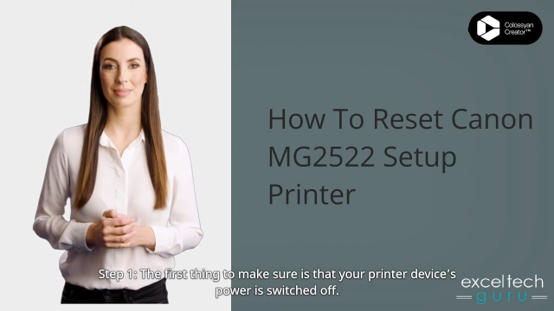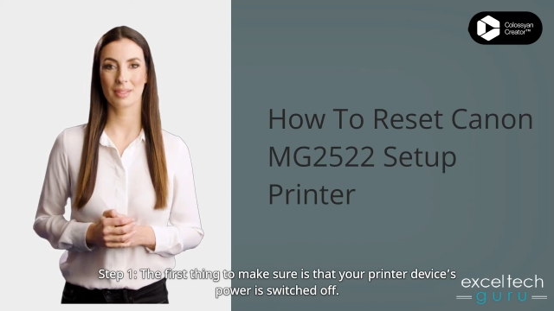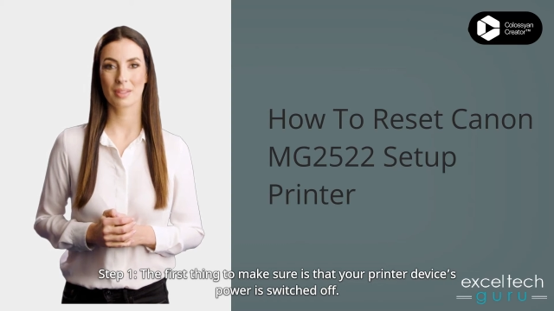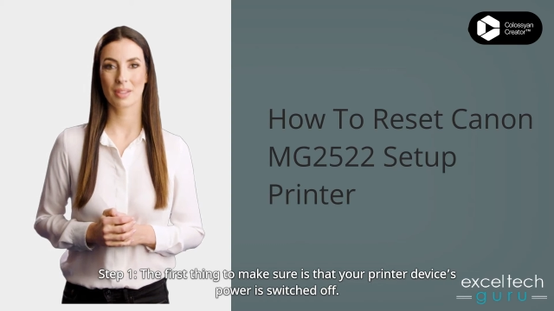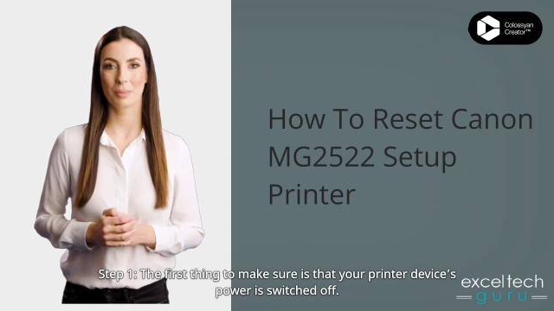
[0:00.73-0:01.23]

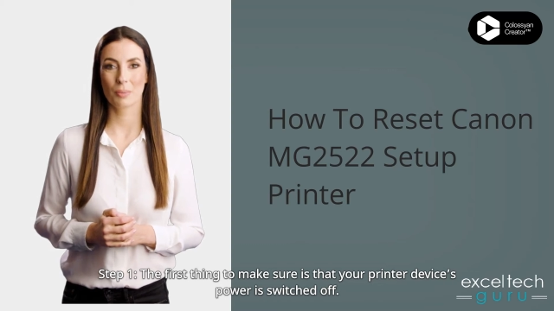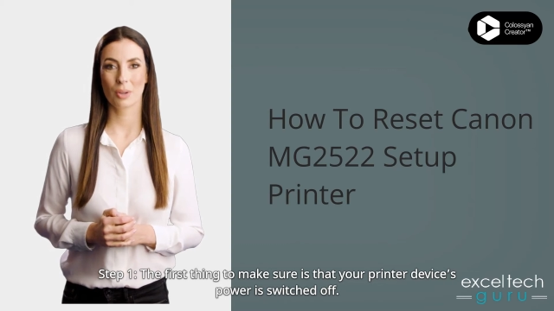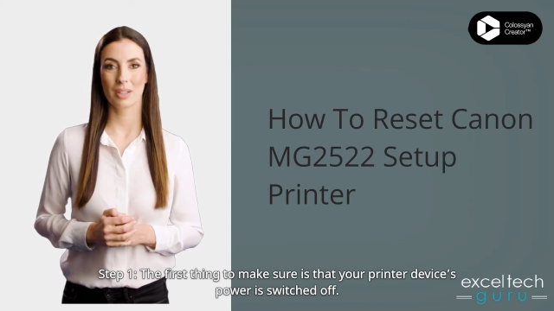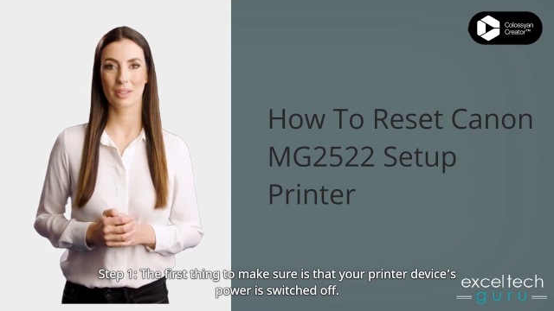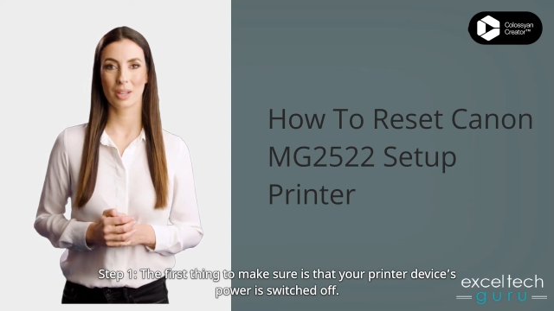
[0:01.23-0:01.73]
Step
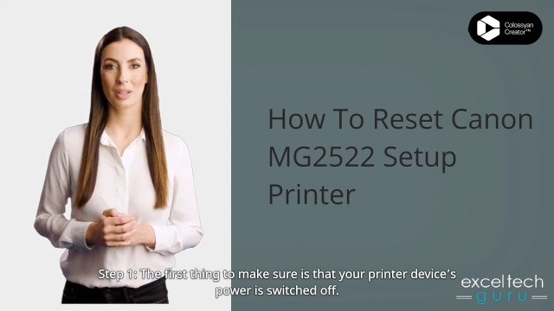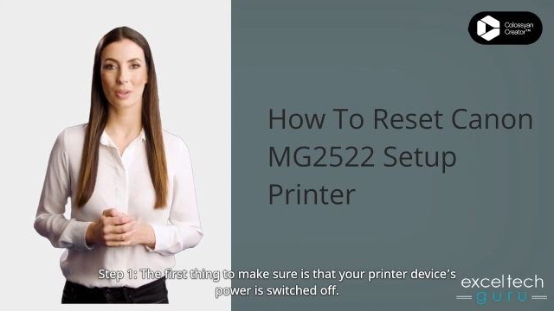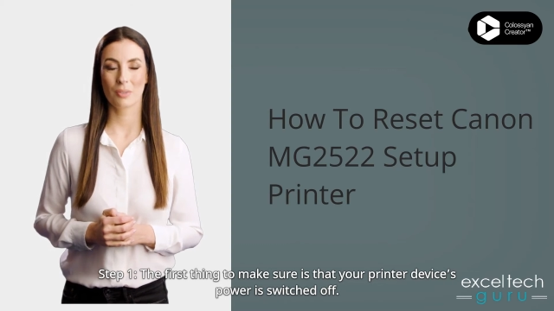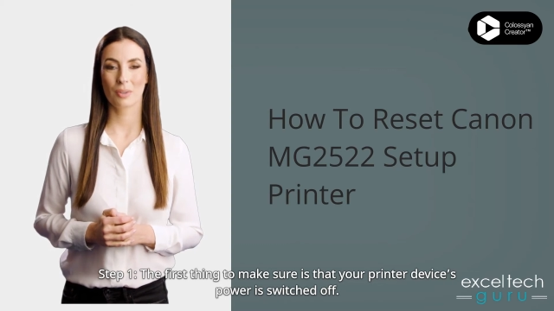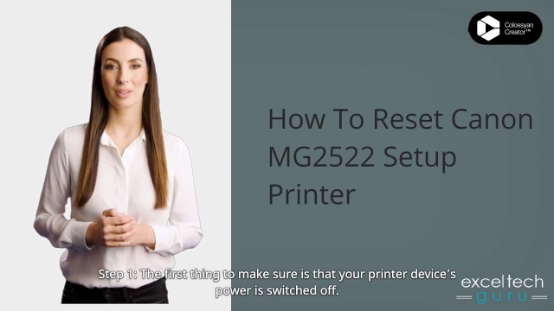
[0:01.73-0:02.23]
1.
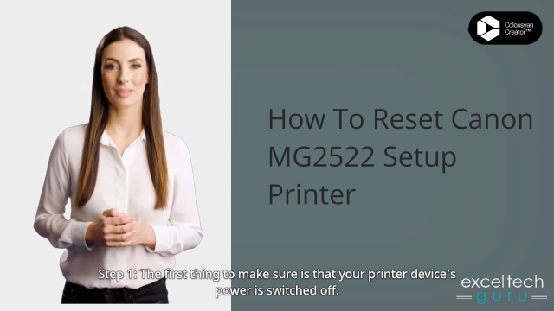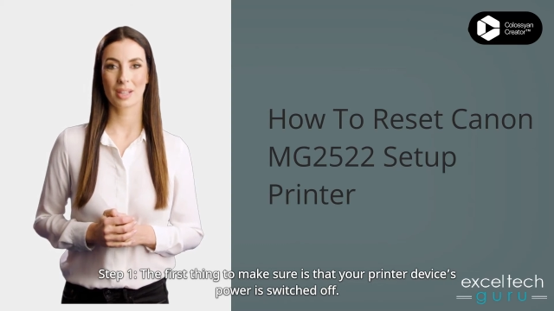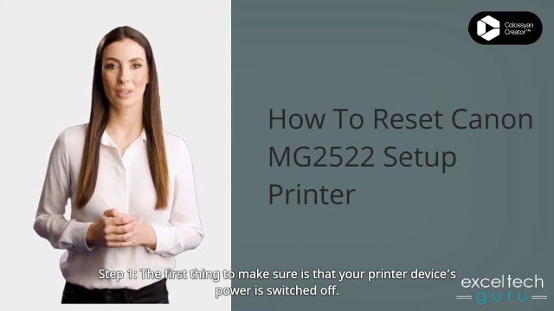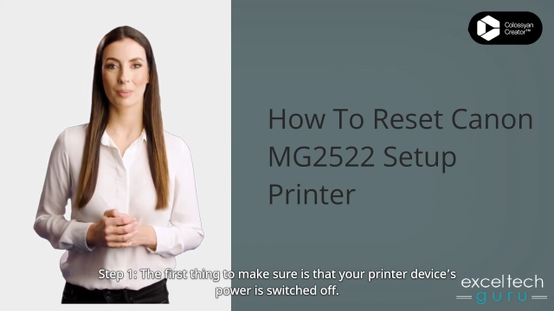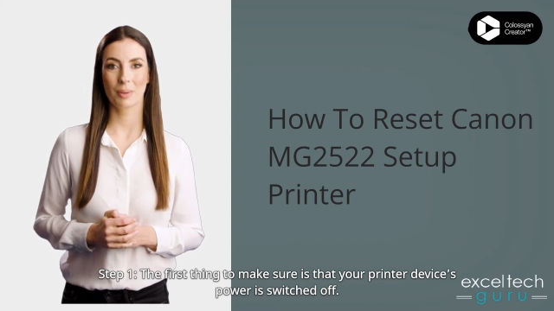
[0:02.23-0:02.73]
The first
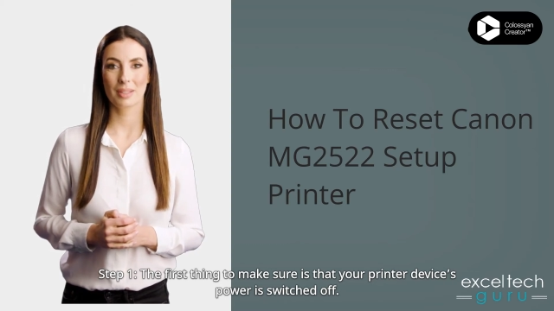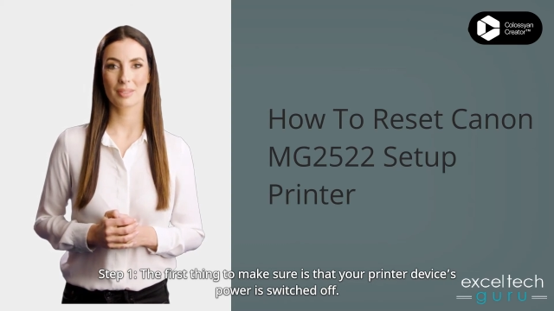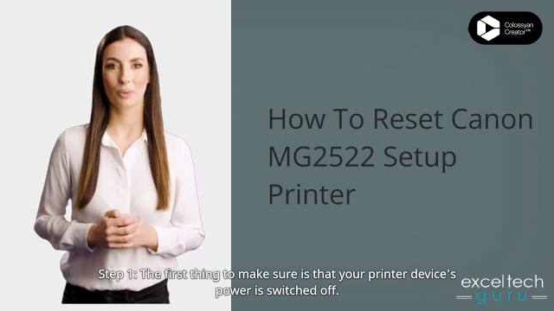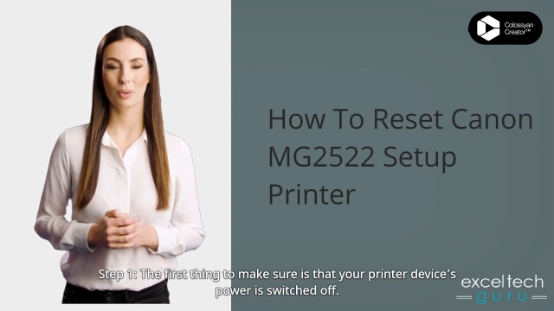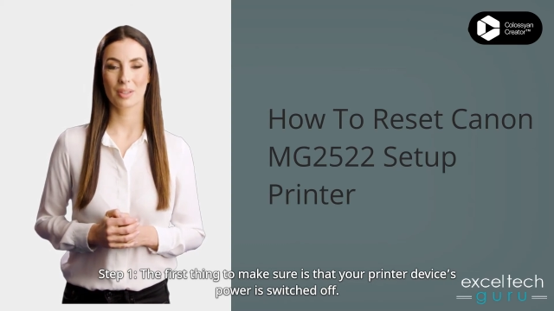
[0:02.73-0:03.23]
thing to make
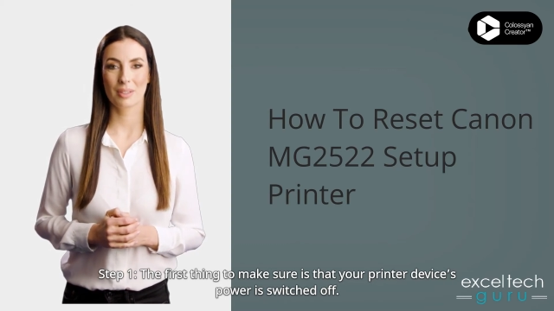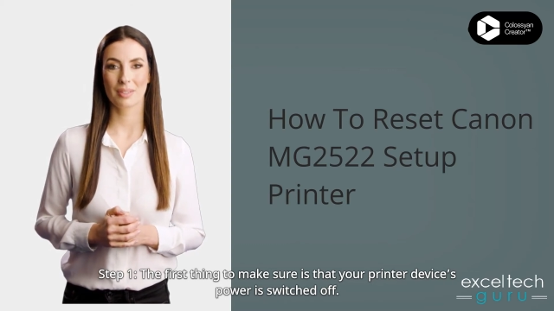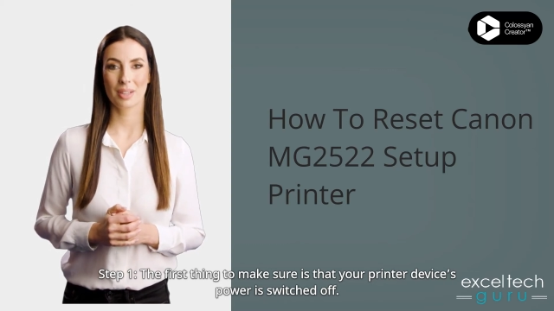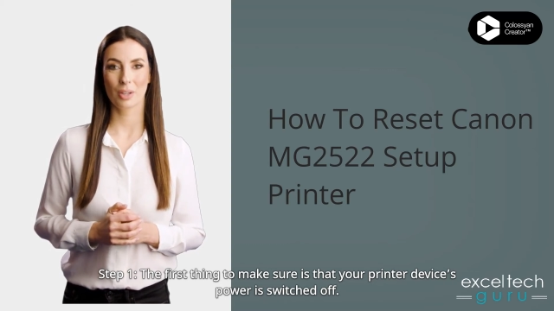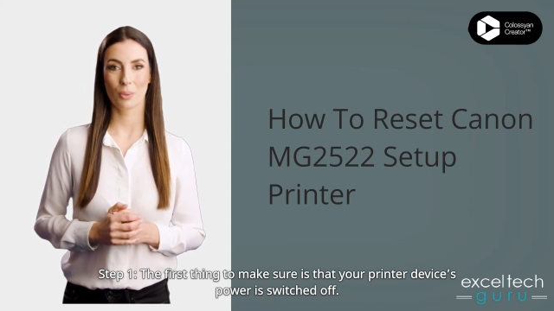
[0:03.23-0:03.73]
sure
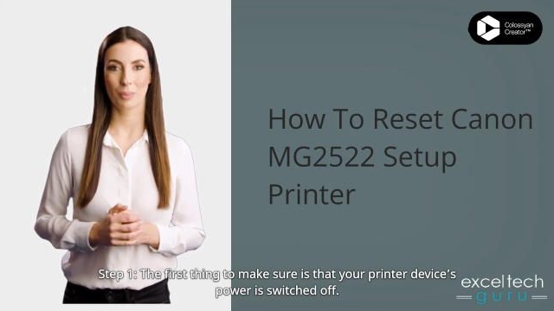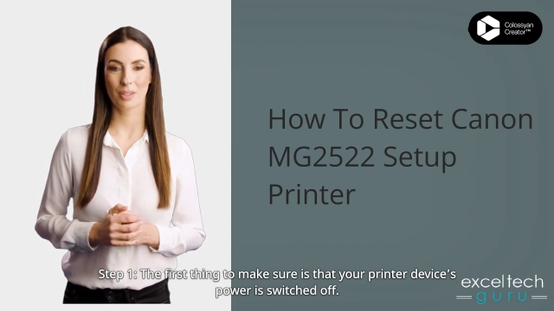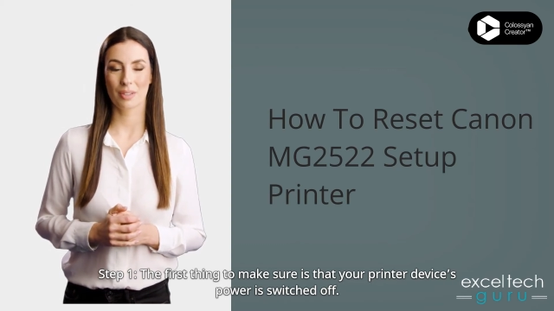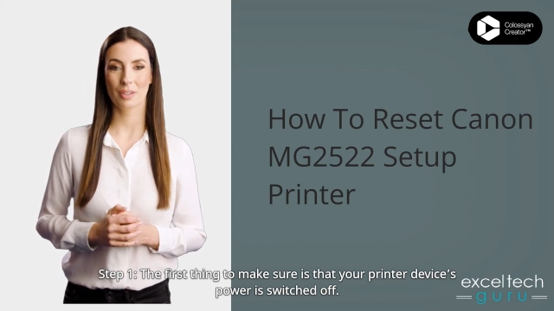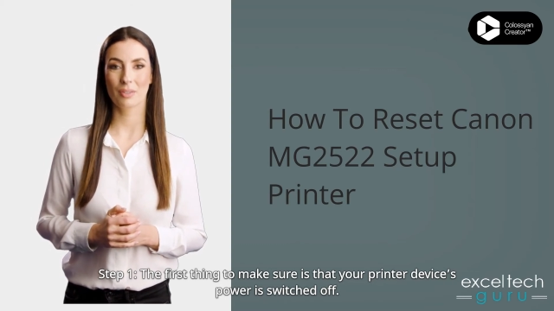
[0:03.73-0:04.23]
is that your
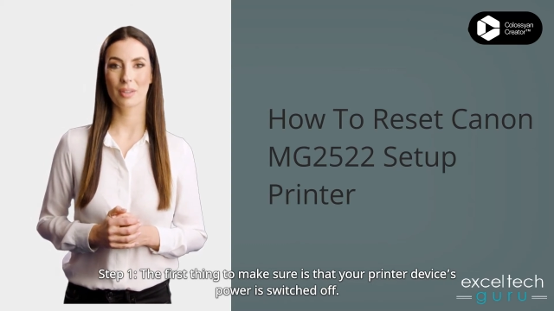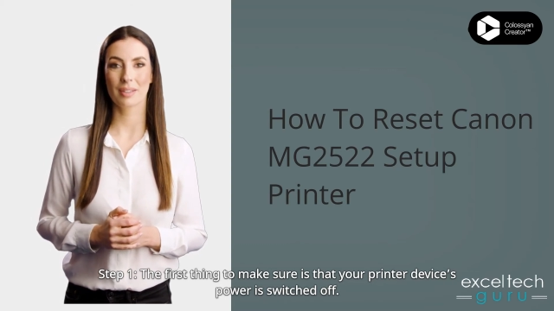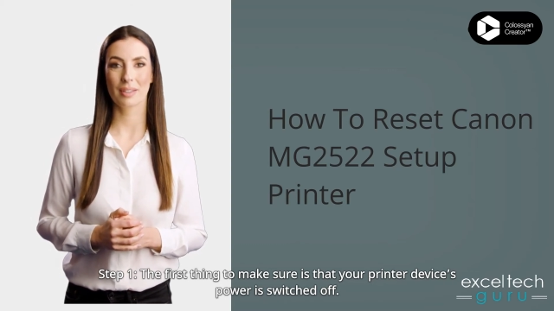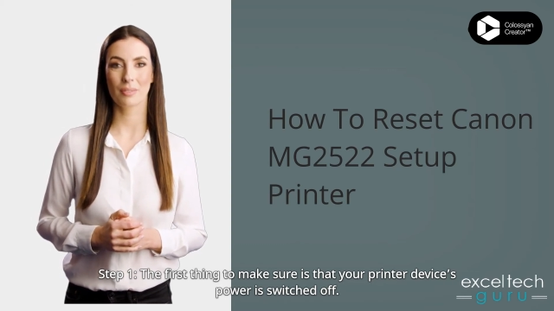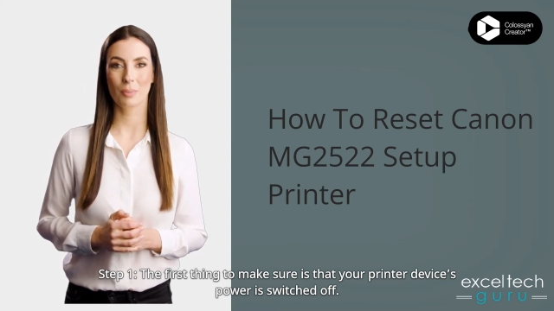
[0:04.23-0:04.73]
printer
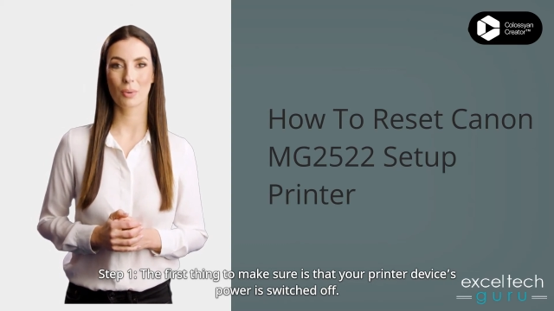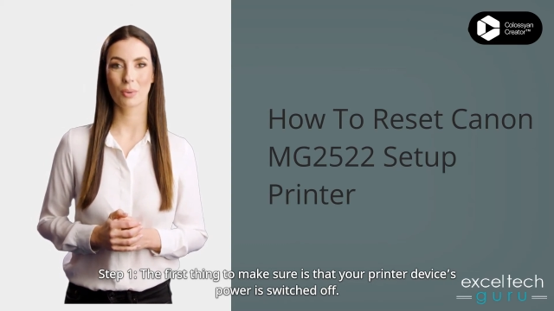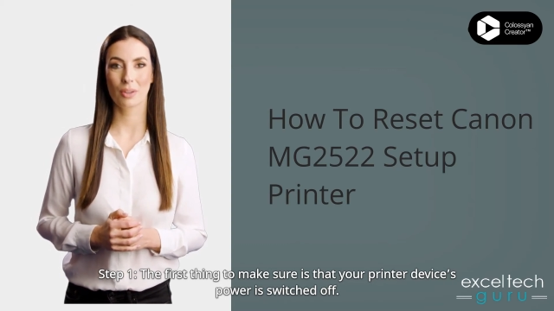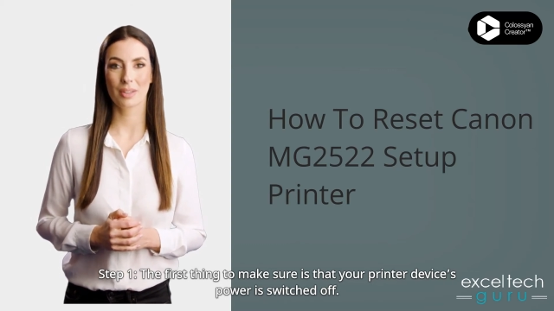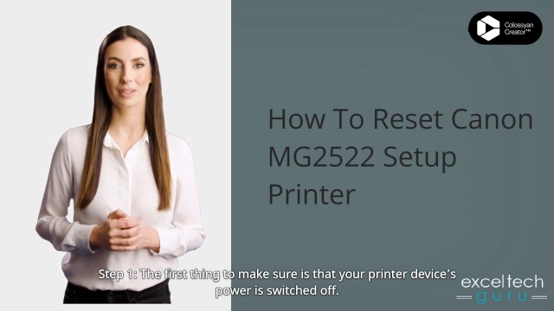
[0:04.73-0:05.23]
device's
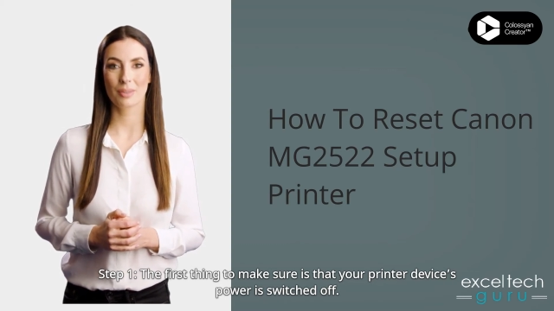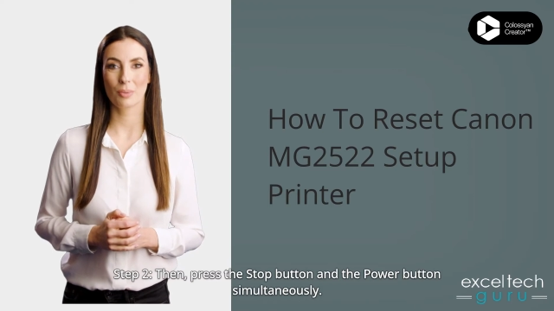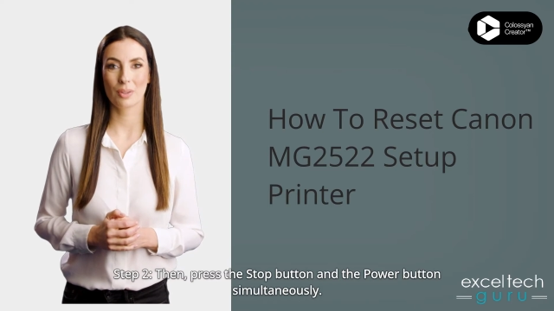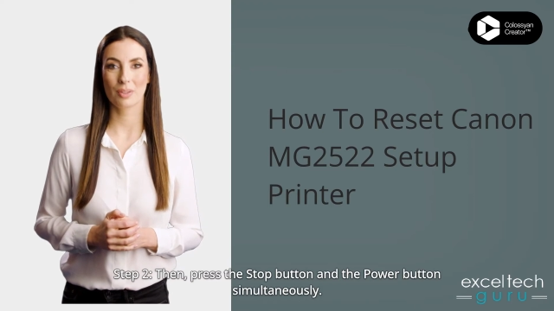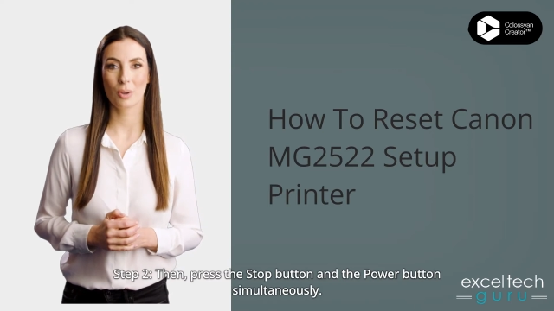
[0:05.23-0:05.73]
power is
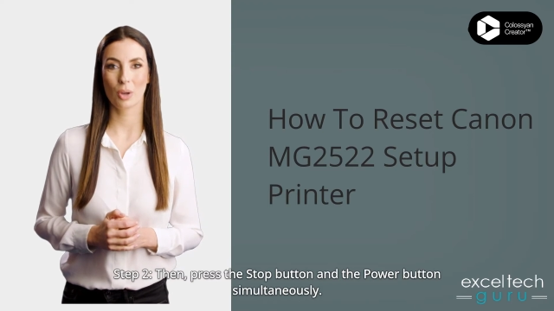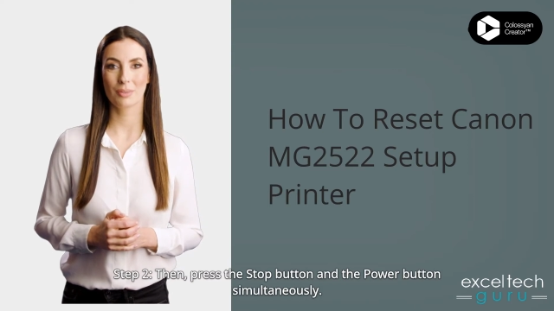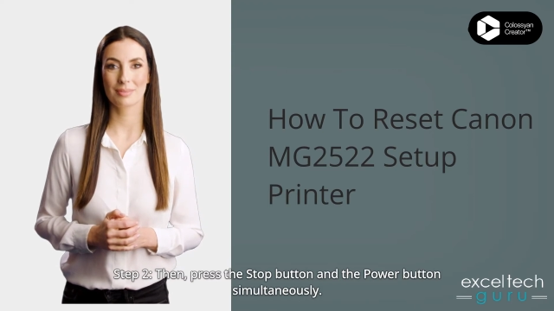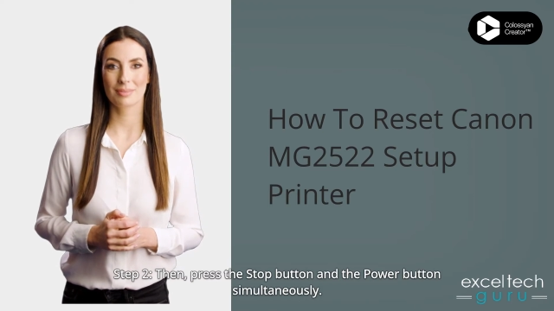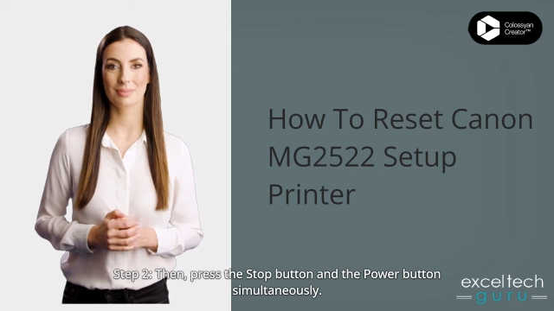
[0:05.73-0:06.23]
switched
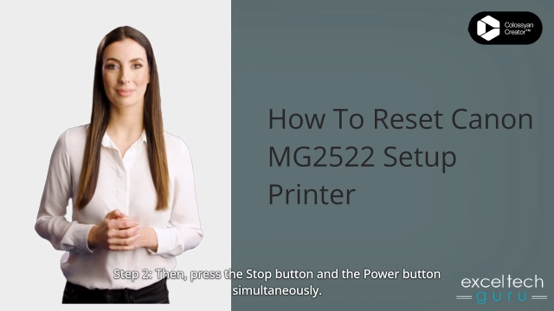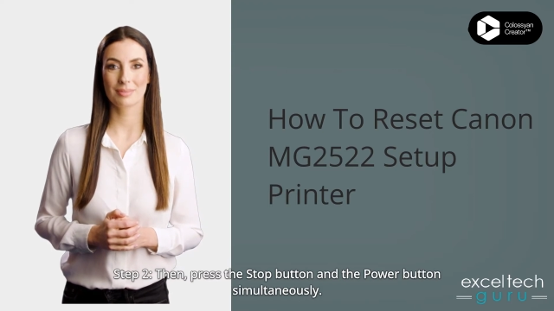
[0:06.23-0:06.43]
off.